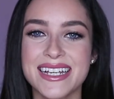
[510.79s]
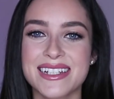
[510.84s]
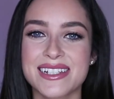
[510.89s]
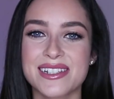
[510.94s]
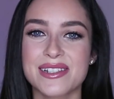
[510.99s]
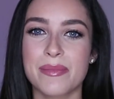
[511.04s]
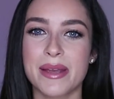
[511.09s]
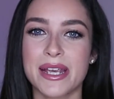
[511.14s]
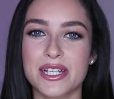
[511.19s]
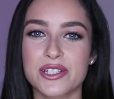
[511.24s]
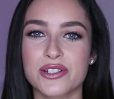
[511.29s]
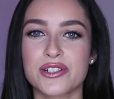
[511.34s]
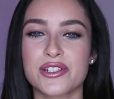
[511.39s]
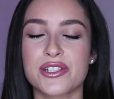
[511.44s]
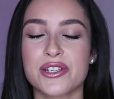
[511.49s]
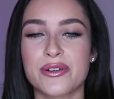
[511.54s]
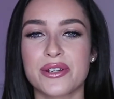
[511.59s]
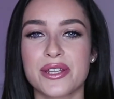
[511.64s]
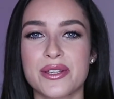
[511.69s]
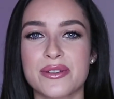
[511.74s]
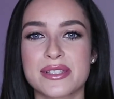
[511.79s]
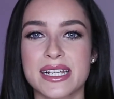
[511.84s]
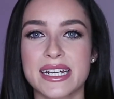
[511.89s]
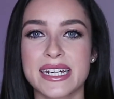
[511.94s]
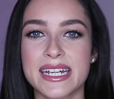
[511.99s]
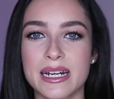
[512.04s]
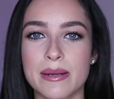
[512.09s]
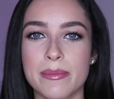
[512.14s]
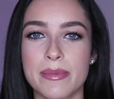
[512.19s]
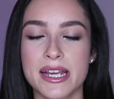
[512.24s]
So make sure to only use a
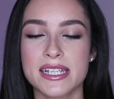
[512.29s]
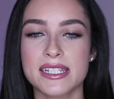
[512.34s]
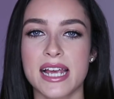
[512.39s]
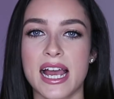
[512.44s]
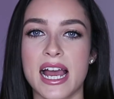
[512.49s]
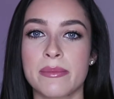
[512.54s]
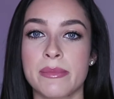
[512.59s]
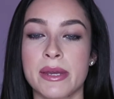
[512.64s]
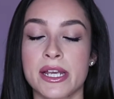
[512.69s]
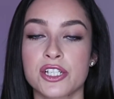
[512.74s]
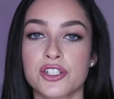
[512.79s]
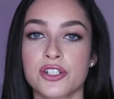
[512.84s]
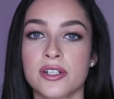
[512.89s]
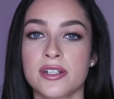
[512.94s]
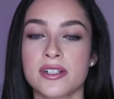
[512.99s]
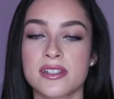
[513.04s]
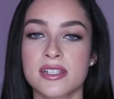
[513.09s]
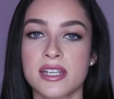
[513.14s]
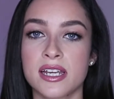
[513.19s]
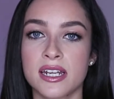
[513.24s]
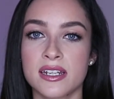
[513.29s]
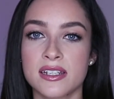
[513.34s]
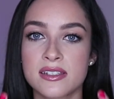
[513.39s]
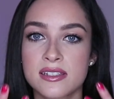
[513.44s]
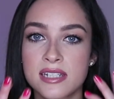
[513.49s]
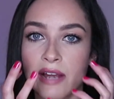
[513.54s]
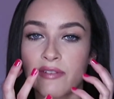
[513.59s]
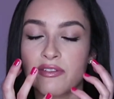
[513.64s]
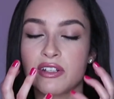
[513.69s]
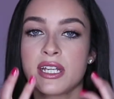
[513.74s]
little bit, and make sure your skin is
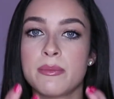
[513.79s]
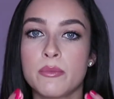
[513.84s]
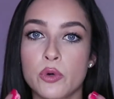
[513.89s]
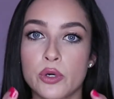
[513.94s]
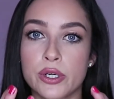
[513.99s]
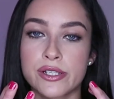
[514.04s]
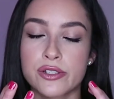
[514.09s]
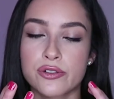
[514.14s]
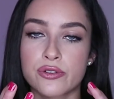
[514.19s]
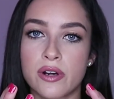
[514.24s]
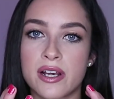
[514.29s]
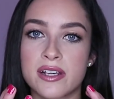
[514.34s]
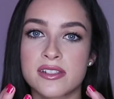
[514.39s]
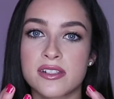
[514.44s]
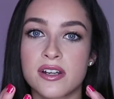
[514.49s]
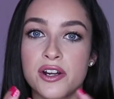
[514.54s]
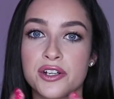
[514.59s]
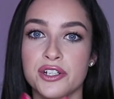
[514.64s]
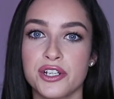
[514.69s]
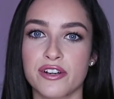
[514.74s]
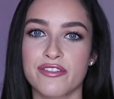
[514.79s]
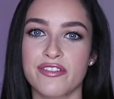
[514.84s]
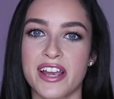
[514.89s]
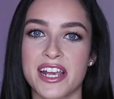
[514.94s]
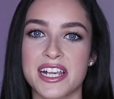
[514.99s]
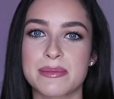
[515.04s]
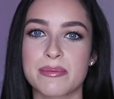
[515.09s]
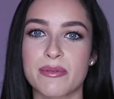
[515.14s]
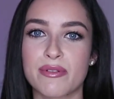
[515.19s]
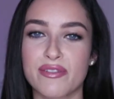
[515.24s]
definitely moisturized on your
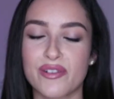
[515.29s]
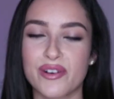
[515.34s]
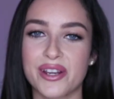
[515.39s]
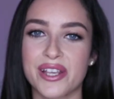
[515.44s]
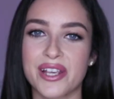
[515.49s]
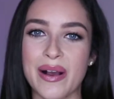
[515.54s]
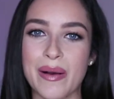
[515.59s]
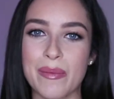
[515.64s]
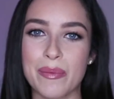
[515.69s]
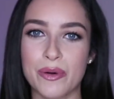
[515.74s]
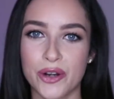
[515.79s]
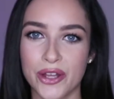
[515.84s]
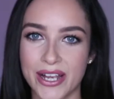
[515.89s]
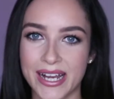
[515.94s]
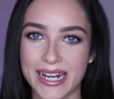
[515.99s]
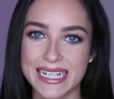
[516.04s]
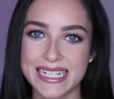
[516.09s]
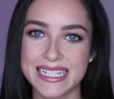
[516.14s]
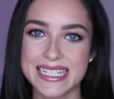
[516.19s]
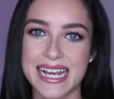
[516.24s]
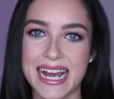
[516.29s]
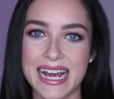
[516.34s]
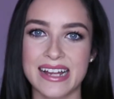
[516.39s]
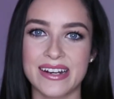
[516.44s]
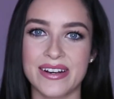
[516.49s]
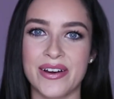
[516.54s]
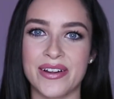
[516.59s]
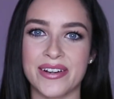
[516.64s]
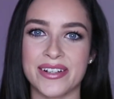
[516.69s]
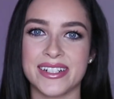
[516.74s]
face before you go putting any
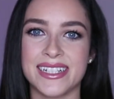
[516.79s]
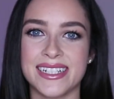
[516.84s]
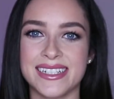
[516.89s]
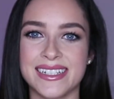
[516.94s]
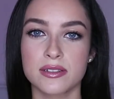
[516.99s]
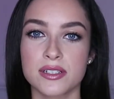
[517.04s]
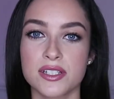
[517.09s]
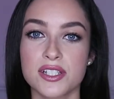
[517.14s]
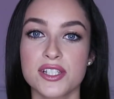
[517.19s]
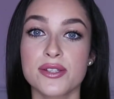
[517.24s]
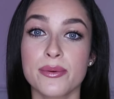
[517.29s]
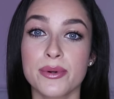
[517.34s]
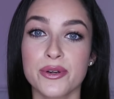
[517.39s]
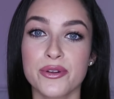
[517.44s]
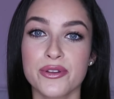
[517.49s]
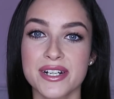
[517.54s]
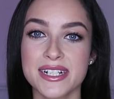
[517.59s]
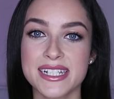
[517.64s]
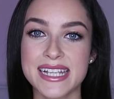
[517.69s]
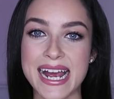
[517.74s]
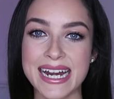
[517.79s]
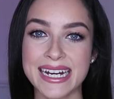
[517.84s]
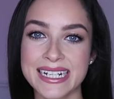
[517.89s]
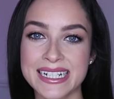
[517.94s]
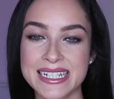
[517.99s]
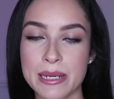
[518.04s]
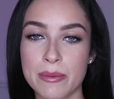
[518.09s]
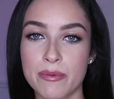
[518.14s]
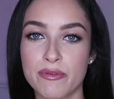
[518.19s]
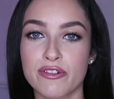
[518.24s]
tan on. So another
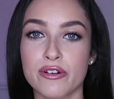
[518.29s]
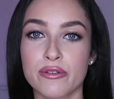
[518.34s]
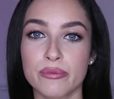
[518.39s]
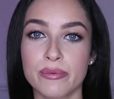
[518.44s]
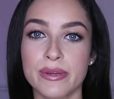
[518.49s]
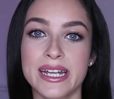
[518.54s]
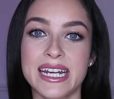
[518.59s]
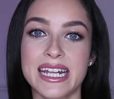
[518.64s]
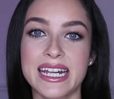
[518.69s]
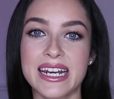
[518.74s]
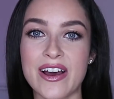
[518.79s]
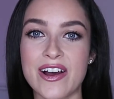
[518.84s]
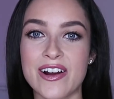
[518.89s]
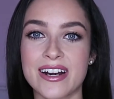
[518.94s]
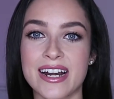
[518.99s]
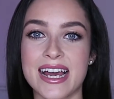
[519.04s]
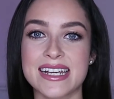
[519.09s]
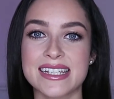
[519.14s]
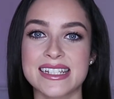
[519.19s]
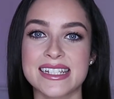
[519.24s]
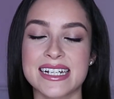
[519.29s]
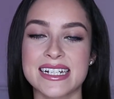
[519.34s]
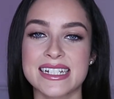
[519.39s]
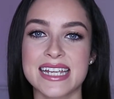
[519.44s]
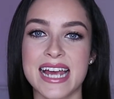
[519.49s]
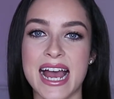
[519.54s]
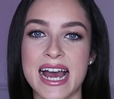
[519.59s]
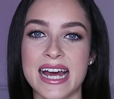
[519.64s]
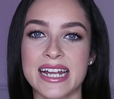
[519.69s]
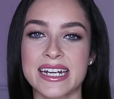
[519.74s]
tanning tip for really long lasting
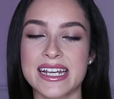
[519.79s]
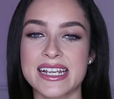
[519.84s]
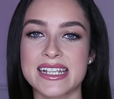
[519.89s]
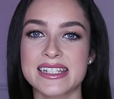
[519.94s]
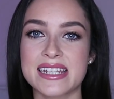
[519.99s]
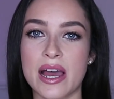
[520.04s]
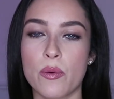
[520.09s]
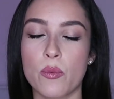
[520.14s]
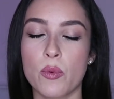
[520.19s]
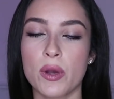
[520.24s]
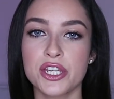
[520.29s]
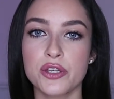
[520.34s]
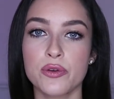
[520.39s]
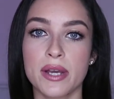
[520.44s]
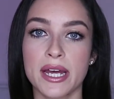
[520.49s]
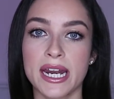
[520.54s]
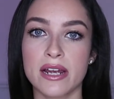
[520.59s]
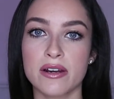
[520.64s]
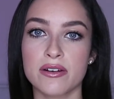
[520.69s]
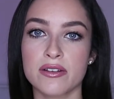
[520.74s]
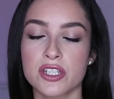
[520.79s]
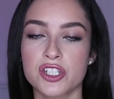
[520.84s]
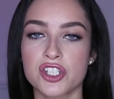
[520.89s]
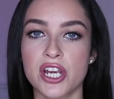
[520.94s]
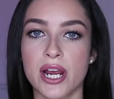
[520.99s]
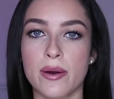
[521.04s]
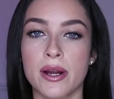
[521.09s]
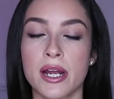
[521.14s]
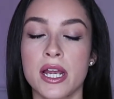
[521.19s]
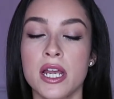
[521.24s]
tan is that when you get out of the
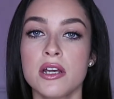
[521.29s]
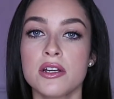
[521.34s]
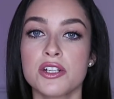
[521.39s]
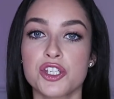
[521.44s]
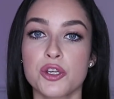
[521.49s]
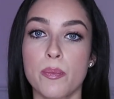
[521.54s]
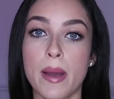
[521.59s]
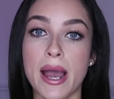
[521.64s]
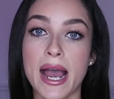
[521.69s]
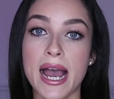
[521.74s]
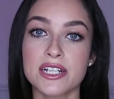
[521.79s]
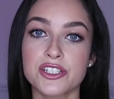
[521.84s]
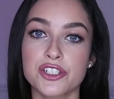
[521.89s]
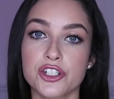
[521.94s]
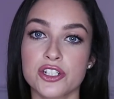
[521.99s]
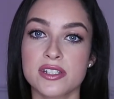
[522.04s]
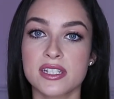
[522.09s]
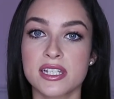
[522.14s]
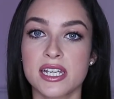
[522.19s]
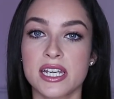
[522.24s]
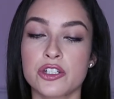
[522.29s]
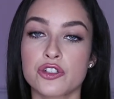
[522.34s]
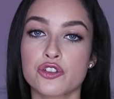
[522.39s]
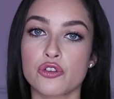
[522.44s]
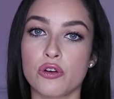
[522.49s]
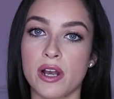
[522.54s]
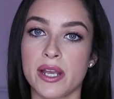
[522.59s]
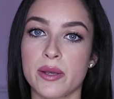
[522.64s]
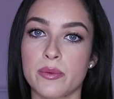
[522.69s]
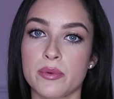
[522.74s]
shower, to pat your skin
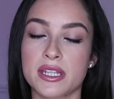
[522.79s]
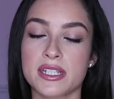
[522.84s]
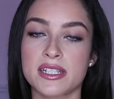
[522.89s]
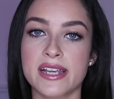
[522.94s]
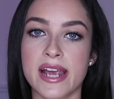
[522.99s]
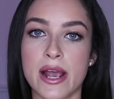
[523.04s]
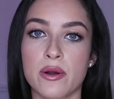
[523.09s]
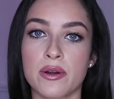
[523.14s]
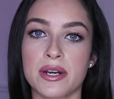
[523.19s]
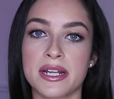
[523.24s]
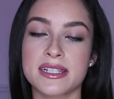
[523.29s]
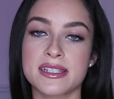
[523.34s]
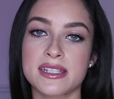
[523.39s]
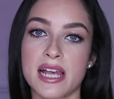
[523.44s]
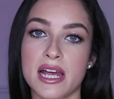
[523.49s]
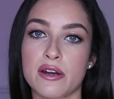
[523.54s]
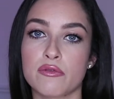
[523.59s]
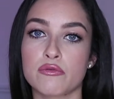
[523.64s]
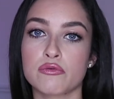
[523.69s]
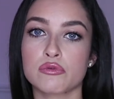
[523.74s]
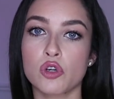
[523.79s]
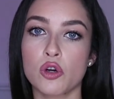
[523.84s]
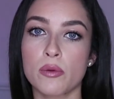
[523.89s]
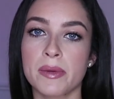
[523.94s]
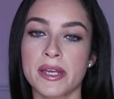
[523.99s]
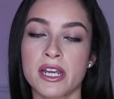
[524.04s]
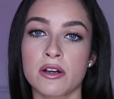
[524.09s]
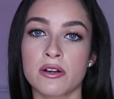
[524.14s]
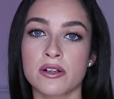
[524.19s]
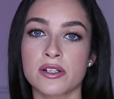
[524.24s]
dry with the towel instead of
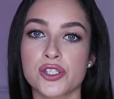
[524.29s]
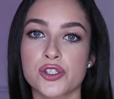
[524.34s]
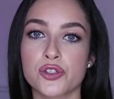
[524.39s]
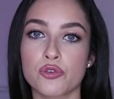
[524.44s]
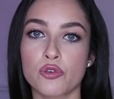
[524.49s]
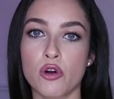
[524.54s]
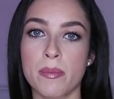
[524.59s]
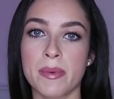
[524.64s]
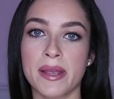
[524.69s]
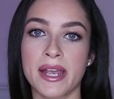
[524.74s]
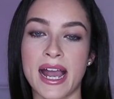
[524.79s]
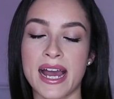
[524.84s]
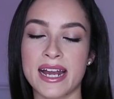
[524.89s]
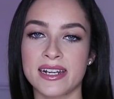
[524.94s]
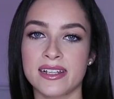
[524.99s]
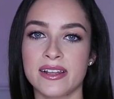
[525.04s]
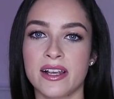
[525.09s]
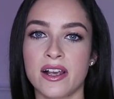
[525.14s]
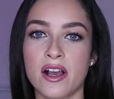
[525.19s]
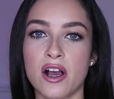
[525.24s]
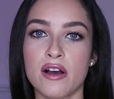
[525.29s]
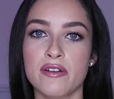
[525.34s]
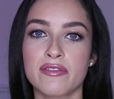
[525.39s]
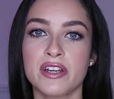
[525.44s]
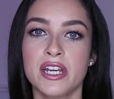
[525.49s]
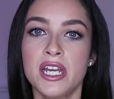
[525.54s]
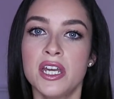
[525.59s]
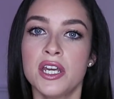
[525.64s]
rubbing or scrubbing anything off.